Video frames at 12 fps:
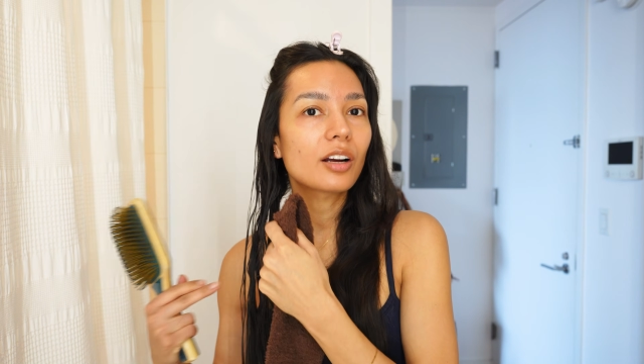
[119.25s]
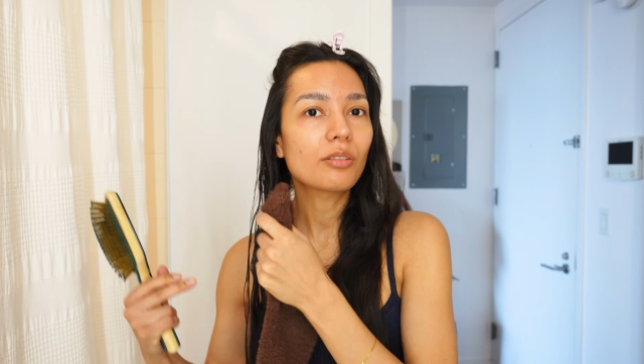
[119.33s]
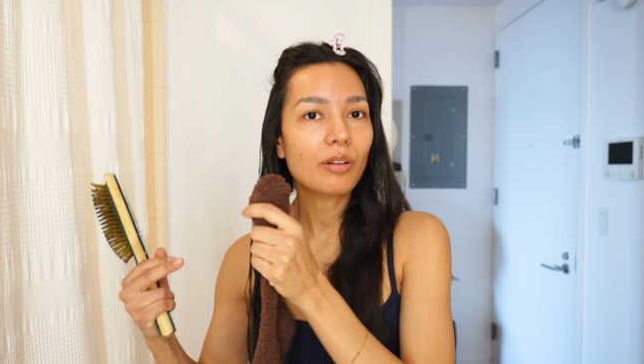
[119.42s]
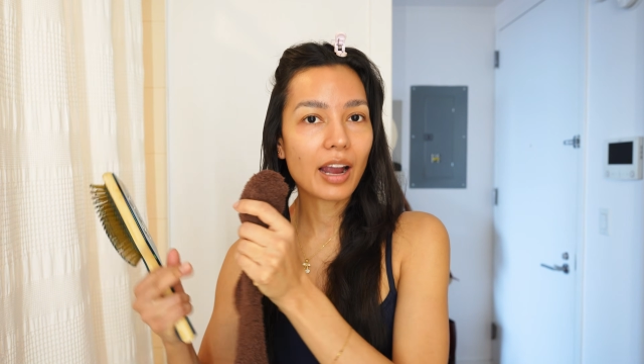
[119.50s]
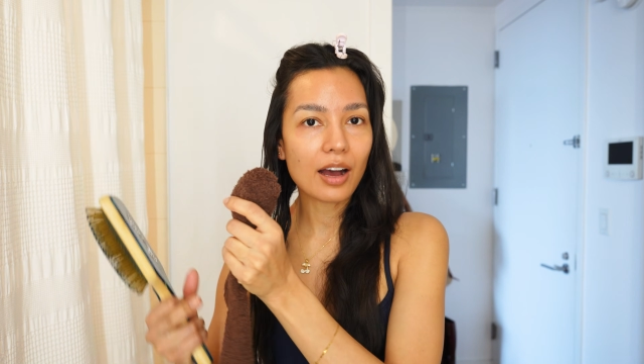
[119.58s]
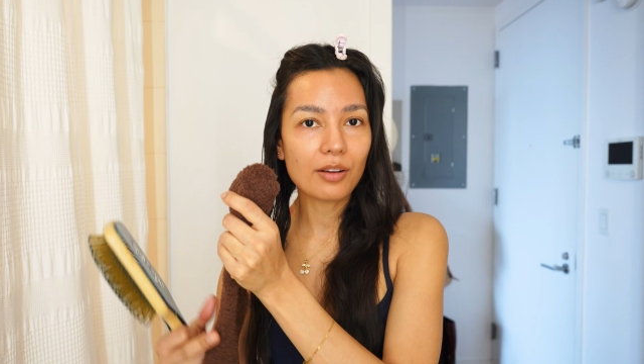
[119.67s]

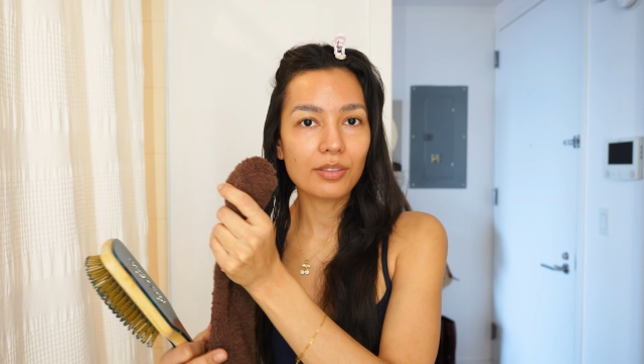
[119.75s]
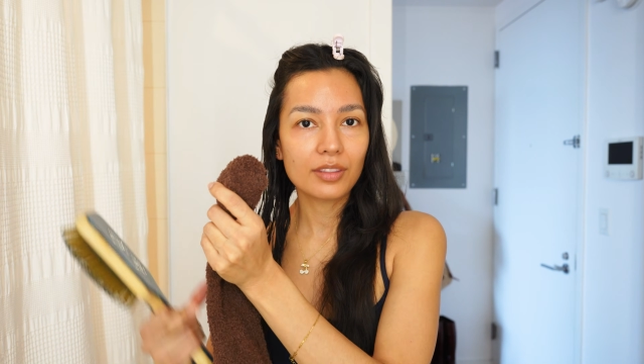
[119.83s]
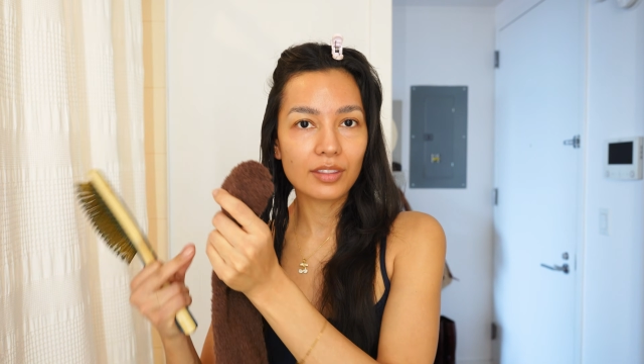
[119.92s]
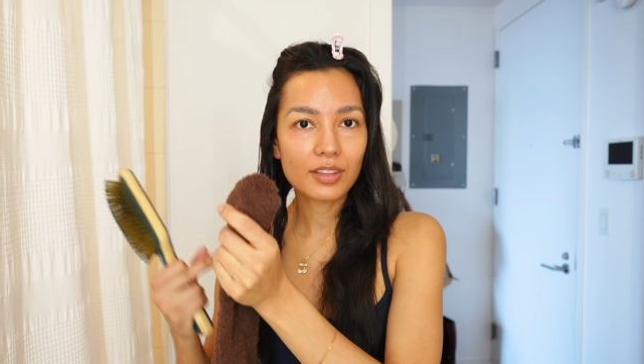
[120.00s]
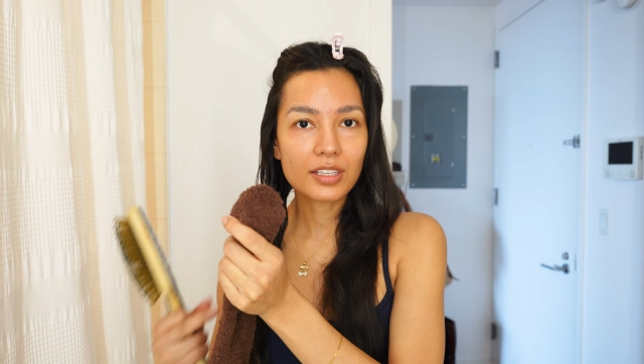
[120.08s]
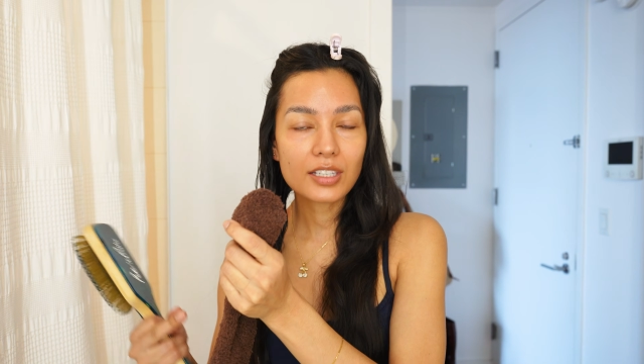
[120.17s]
around
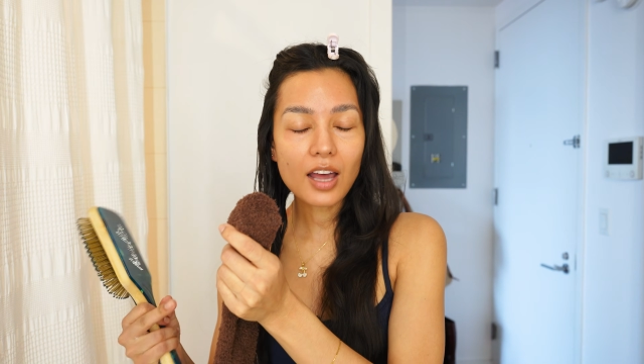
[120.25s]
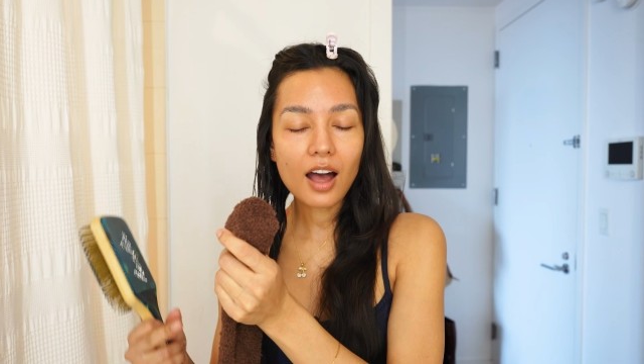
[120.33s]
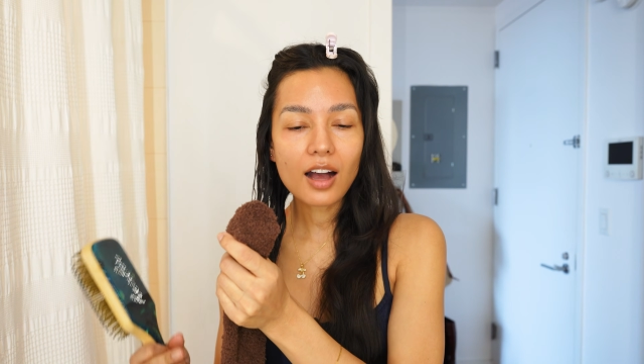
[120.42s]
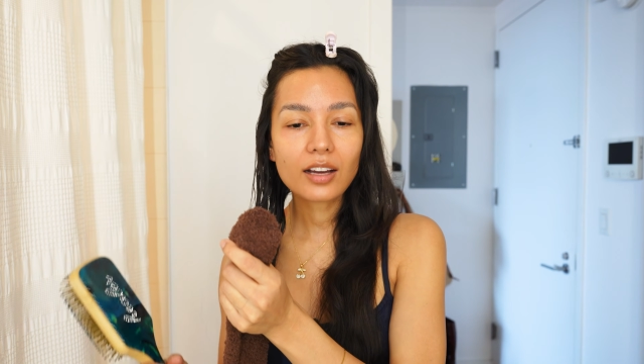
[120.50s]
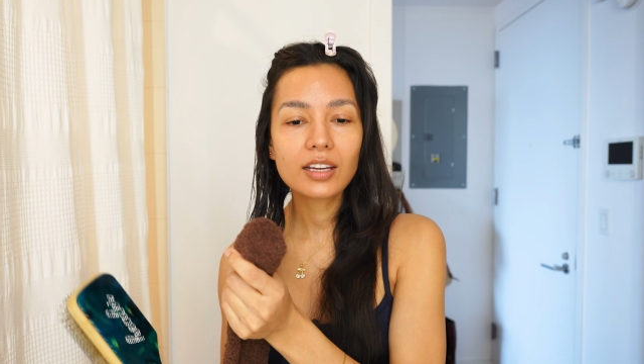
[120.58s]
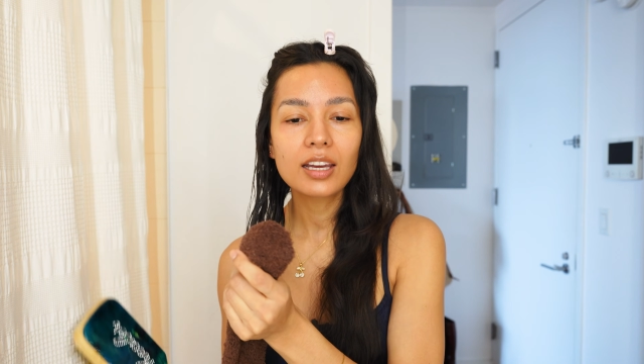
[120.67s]
the
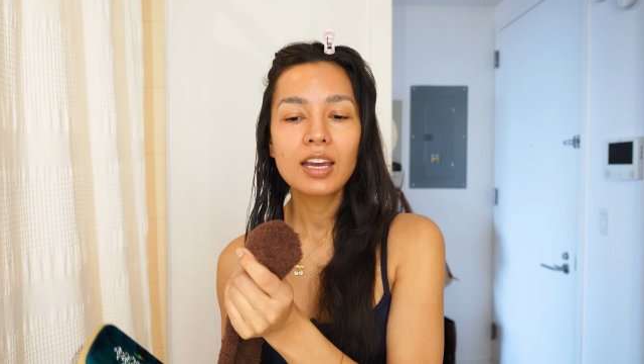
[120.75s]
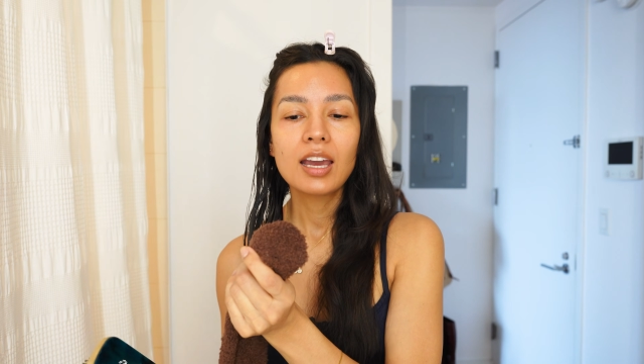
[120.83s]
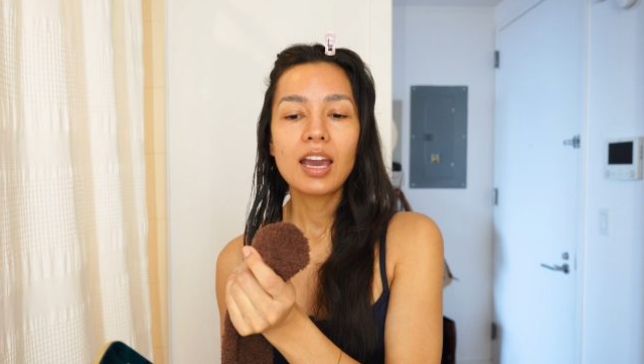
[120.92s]
sock.